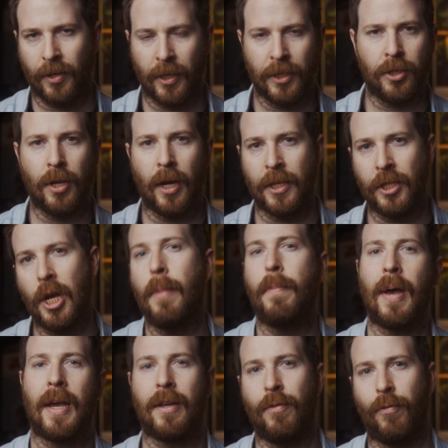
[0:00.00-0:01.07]
I jump
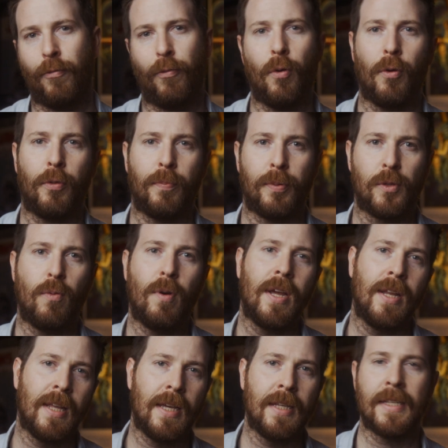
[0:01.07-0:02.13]
back and forth
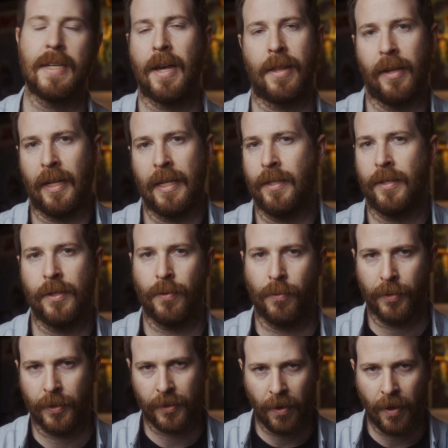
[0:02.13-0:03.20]
between these and other lenses
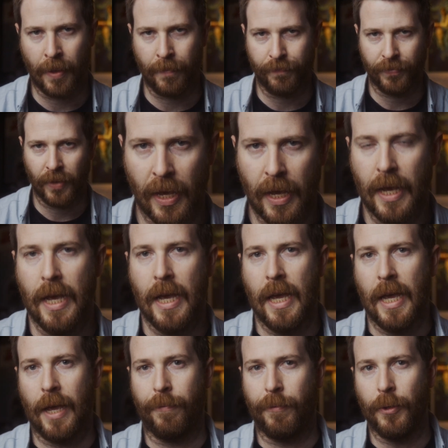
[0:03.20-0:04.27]
all the time.
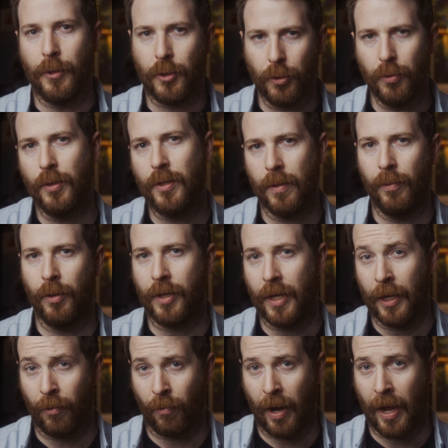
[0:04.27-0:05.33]
If you do some
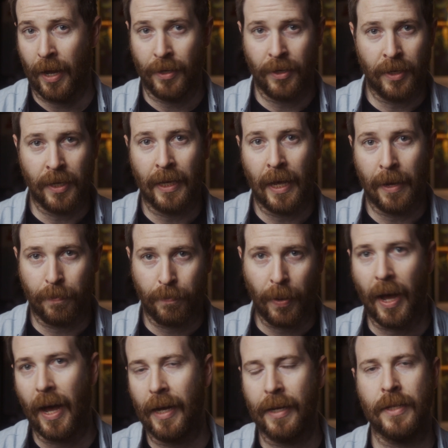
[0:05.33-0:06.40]
looking around, you can get
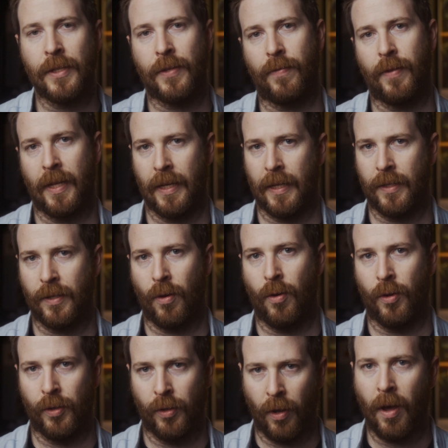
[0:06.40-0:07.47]
bargains for these
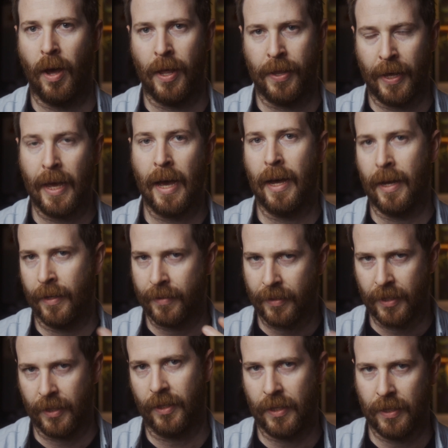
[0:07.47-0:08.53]
online. They are
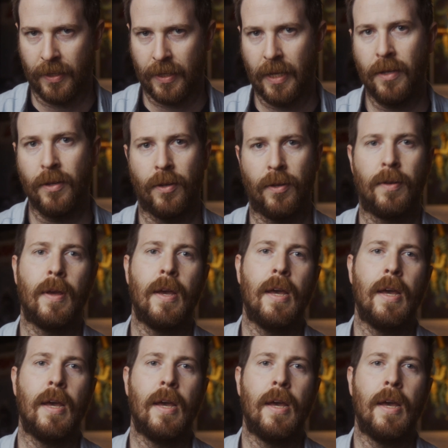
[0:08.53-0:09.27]
discontinued.